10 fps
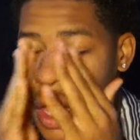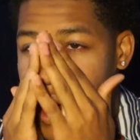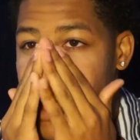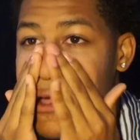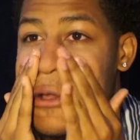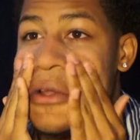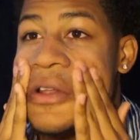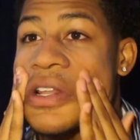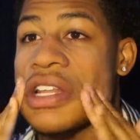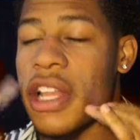
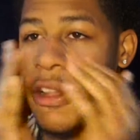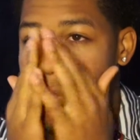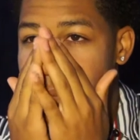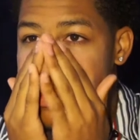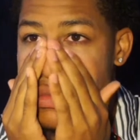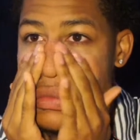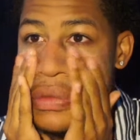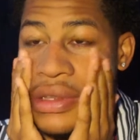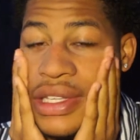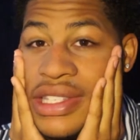and
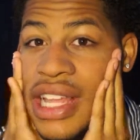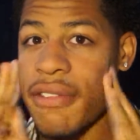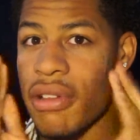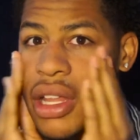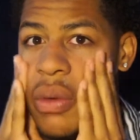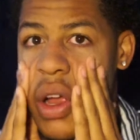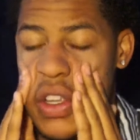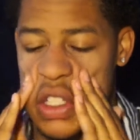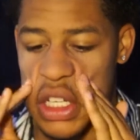this stuff really works,